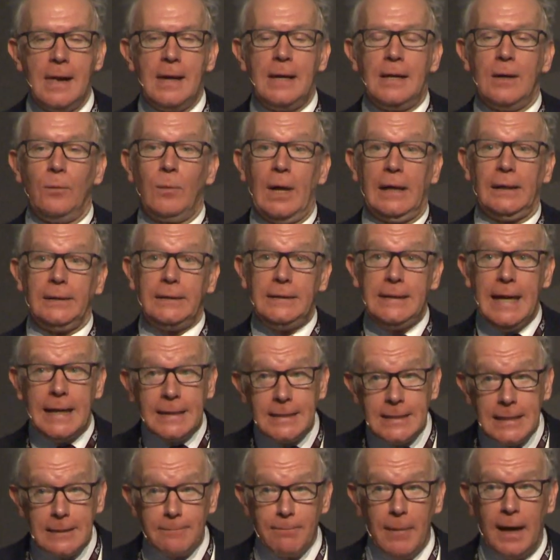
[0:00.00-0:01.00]
Well,
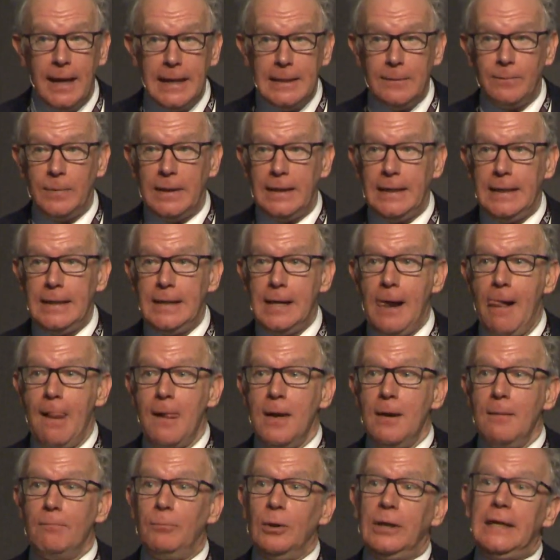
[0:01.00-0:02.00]
yes, it might be.
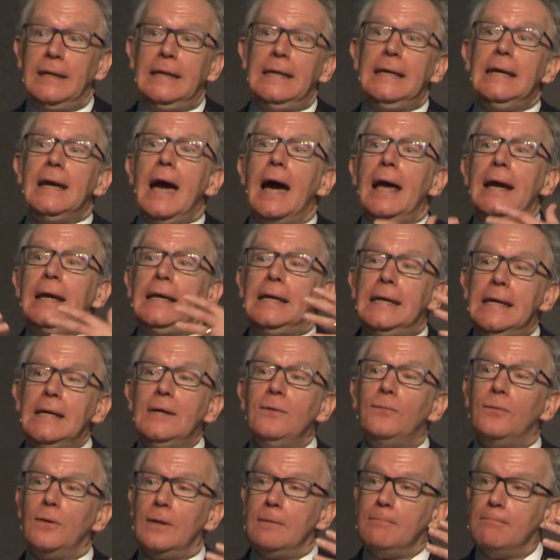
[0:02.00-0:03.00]
But an
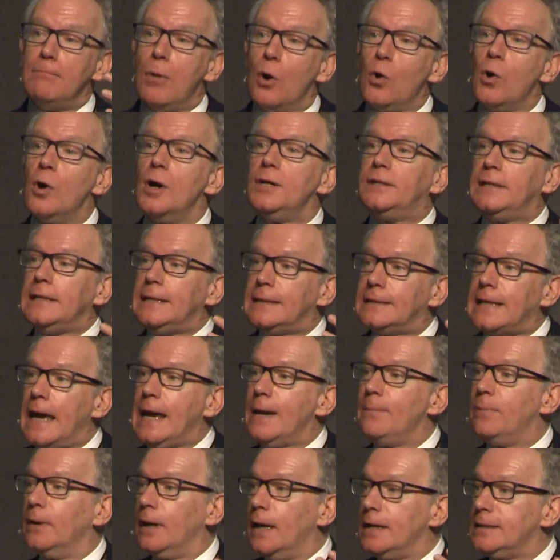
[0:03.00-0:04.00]
even more
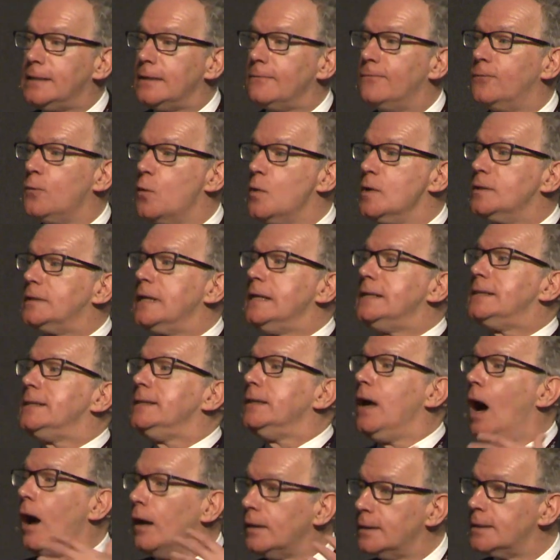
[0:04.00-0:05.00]
destabilizing force is
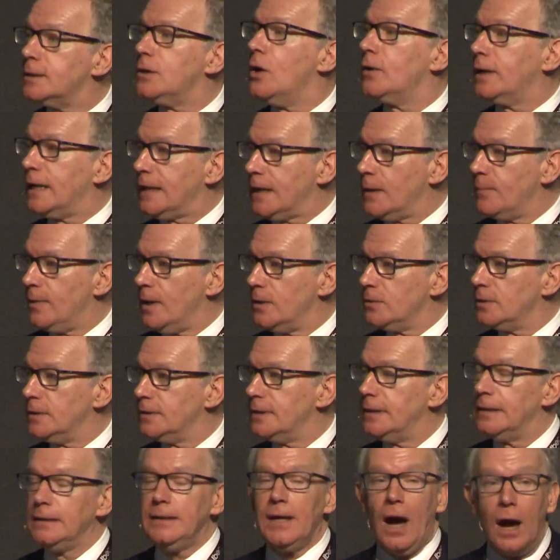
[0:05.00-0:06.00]
not talking about
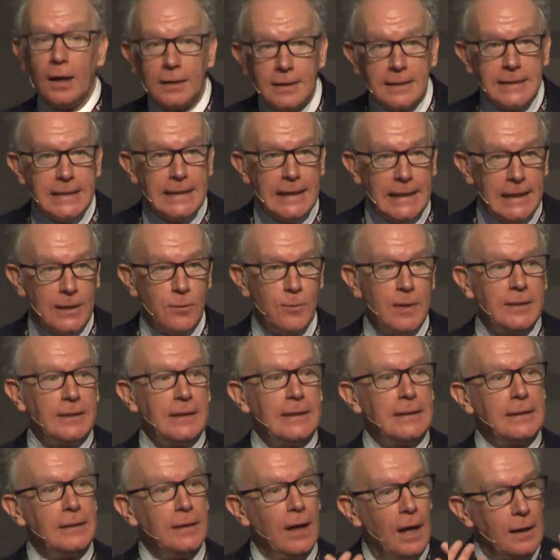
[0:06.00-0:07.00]
it, not dealing with
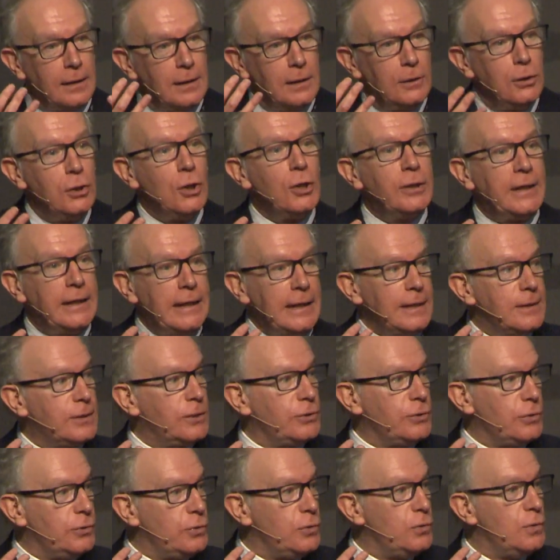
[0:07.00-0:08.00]
it, not looking
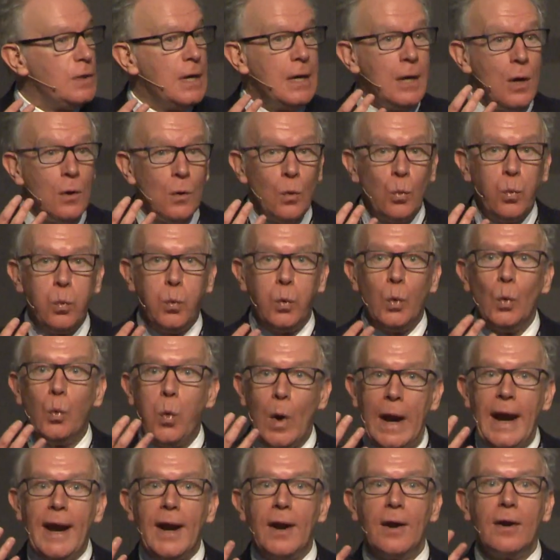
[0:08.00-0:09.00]
to
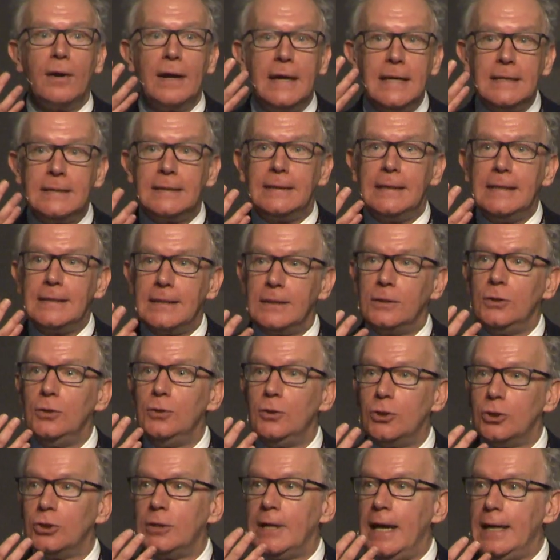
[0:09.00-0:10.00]
where is this
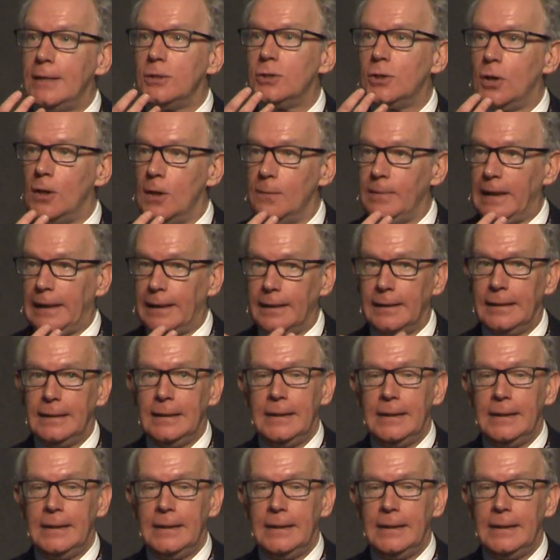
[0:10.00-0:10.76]
huge change coming.